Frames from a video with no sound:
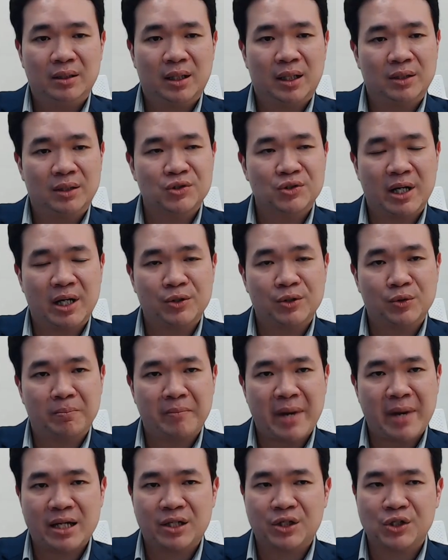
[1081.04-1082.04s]
uh, try to
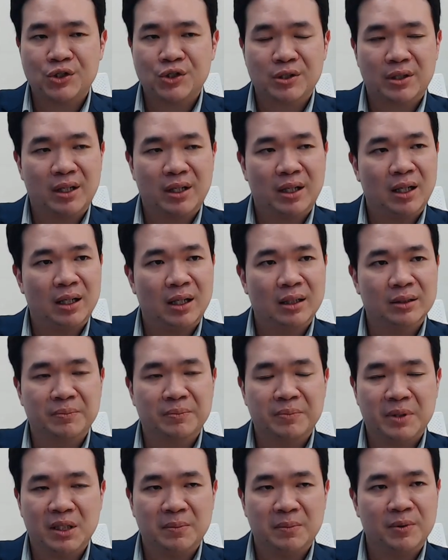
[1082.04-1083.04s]
manage uh, the
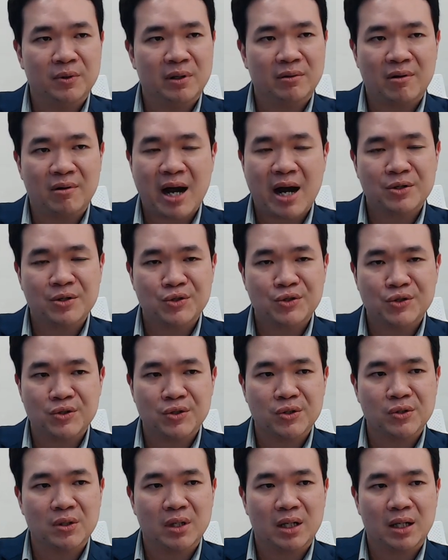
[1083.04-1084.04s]
people around
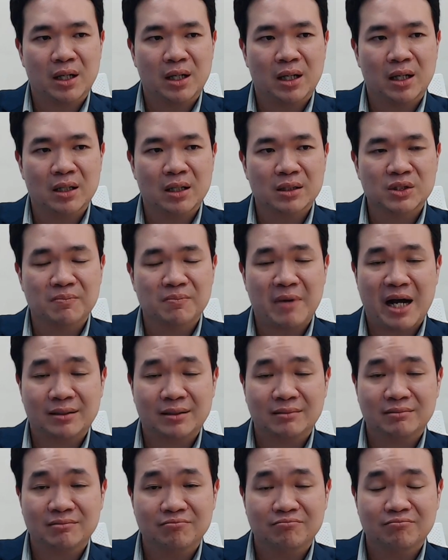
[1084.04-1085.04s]
you uh,
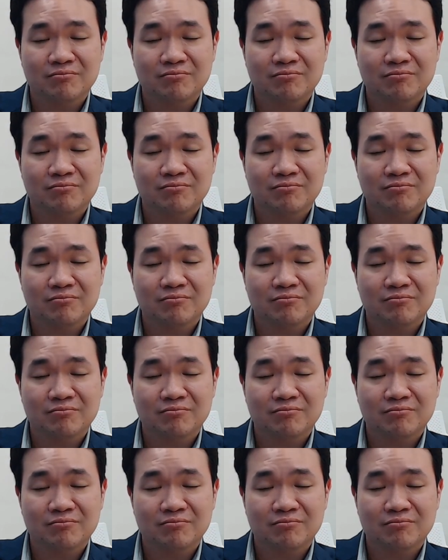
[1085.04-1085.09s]
smart.